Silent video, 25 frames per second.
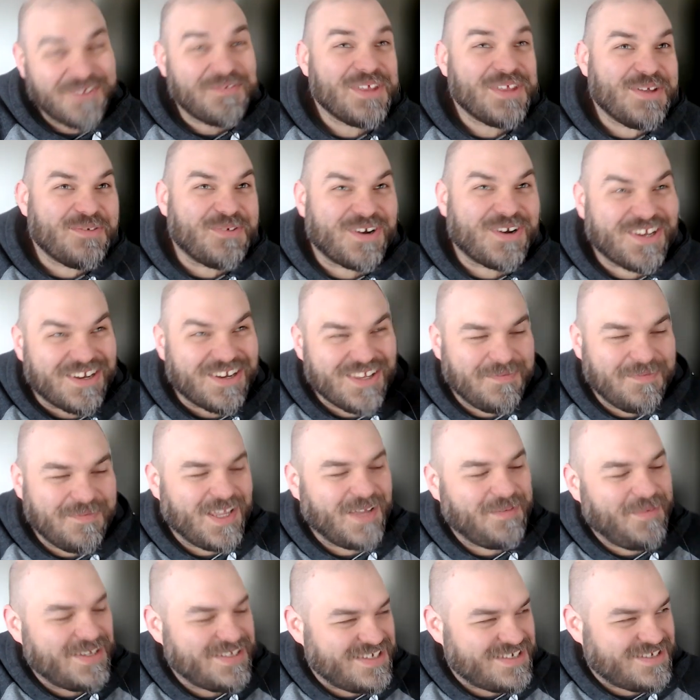work here. Let me
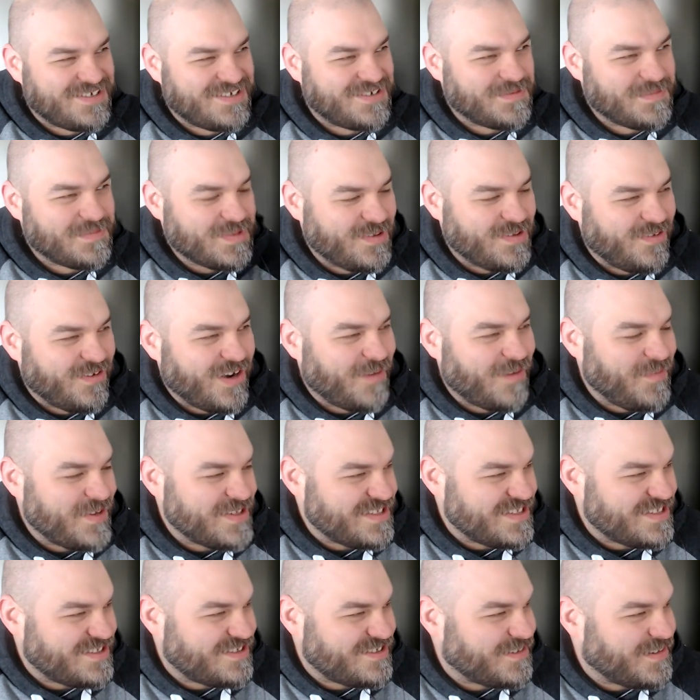get my sister." So I grabbed my
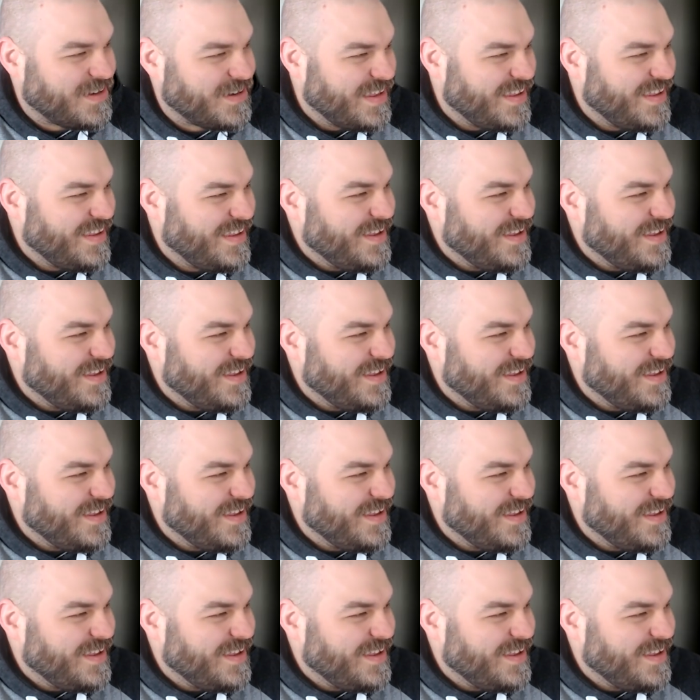sister.